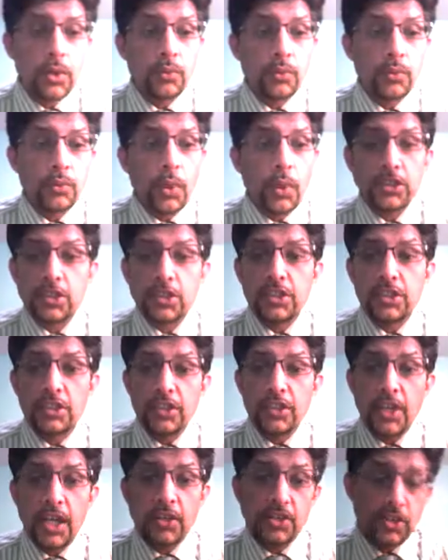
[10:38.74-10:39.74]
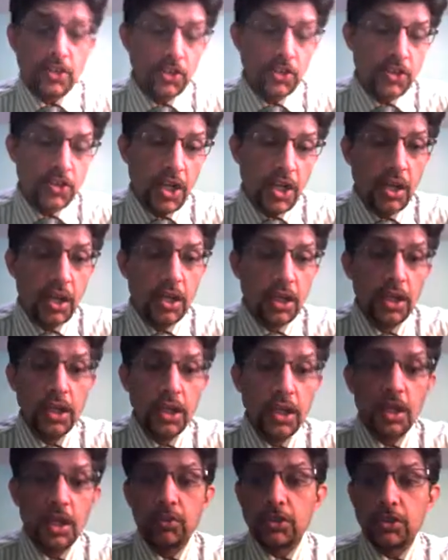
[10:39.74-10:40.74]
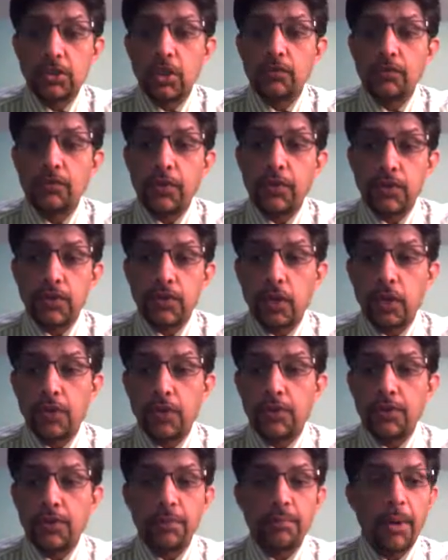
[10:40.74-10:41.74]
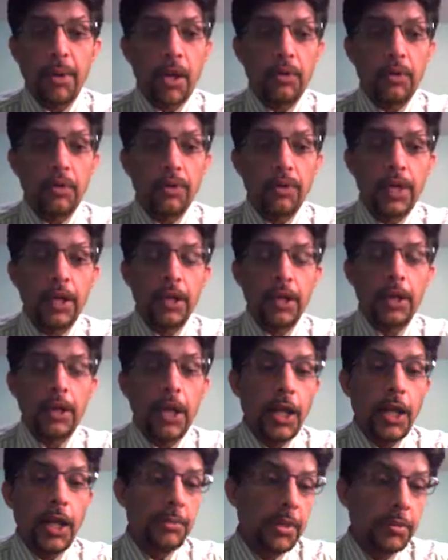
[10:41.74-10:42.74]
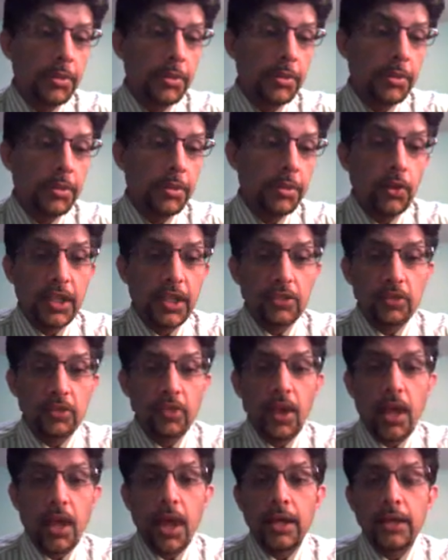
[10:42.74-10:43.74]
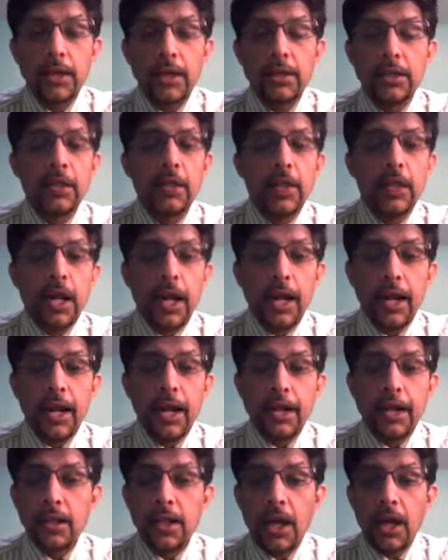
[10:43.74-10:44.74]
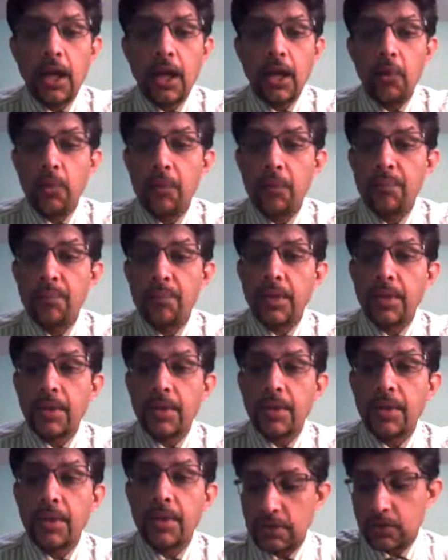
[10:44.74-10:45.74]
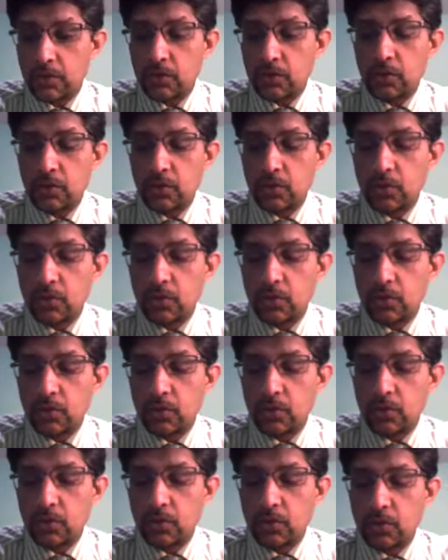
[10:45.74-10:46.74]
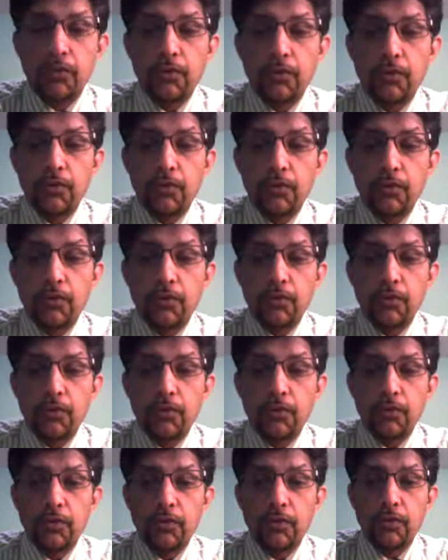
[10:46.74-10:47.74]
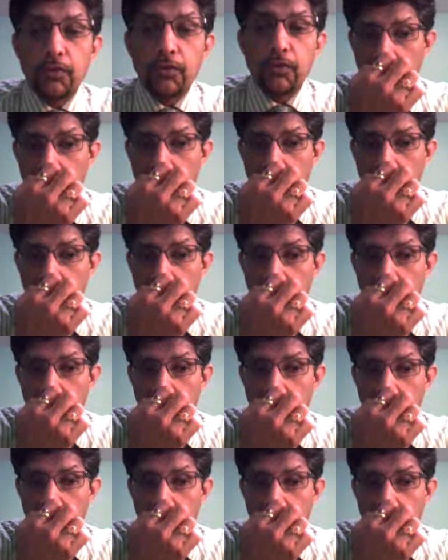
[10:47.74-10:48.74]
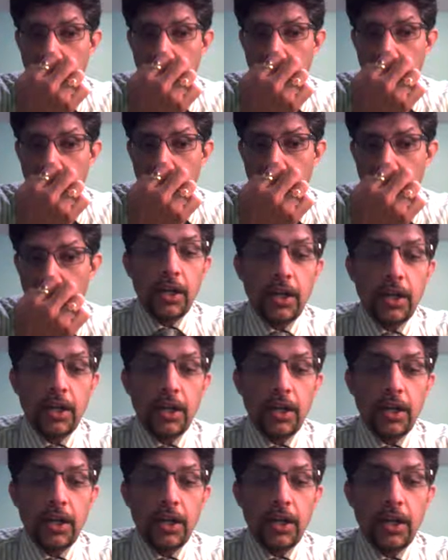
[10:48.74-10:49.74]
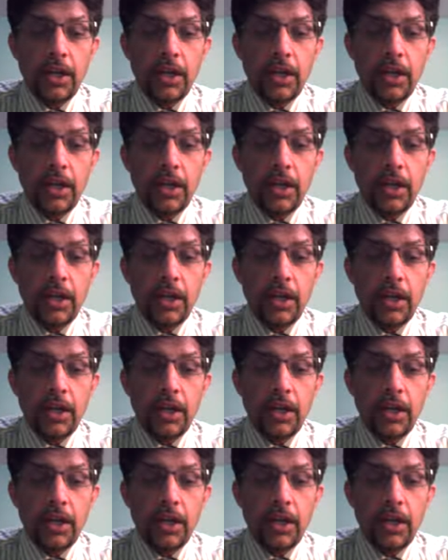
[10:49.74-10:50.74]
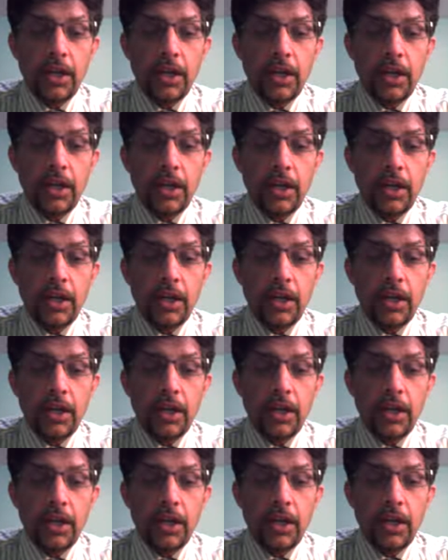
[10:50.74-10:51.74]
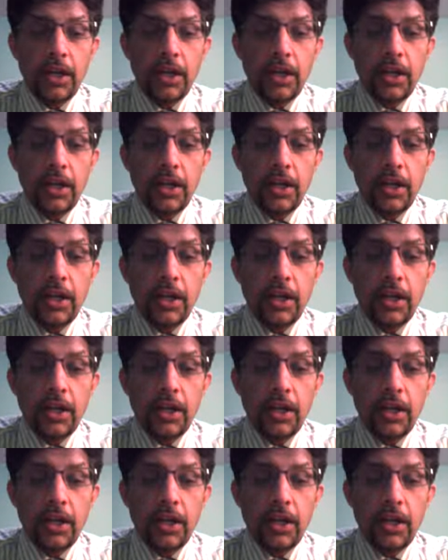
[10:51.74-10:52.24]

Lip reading: and 1-6, and Yasir Shah was out for a solitary boundary. LBW bowled Nathan Lyon, and now the score for Pakistan was 394. Sarfraz Ahmed